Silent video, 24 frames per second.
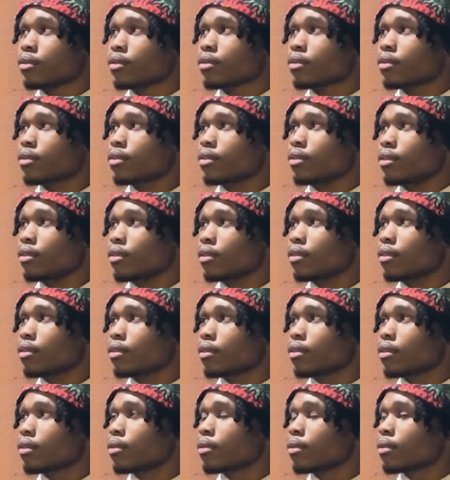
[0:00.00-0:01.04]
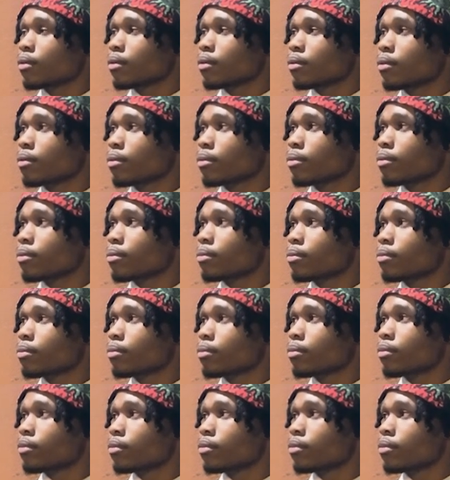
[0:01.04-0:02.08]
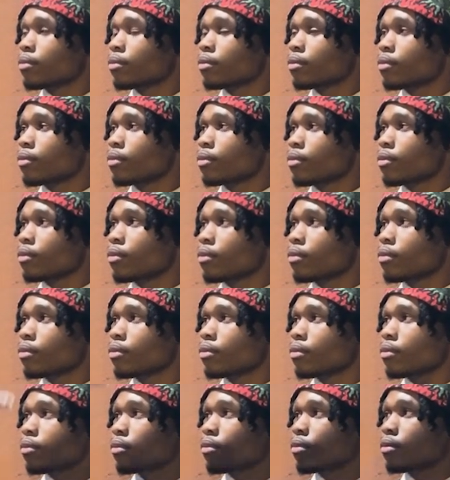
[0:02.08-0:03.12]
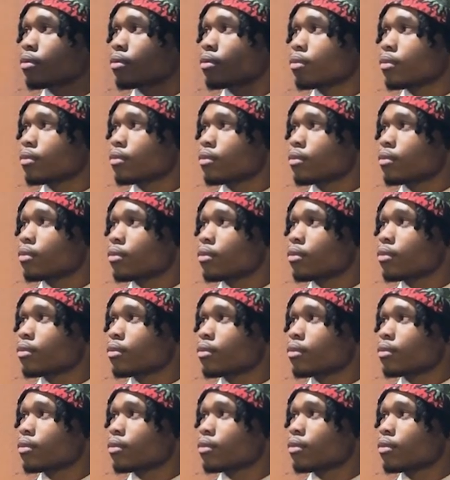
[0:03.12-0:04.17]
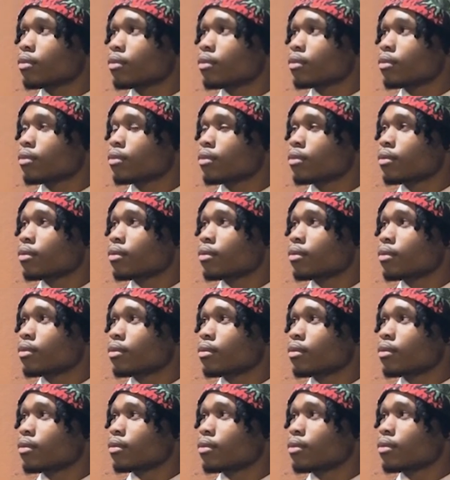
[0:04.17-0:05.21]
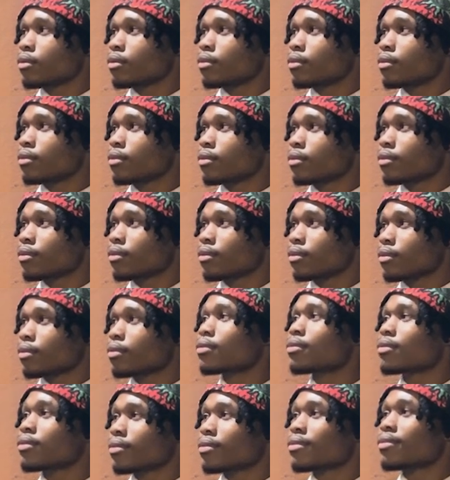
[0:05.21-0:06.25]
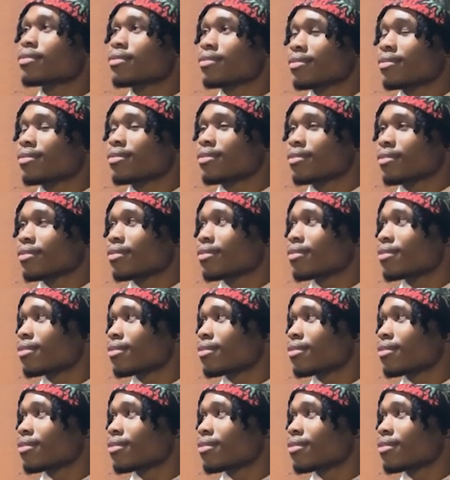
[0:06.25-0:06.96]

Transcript: The person shown says nothing.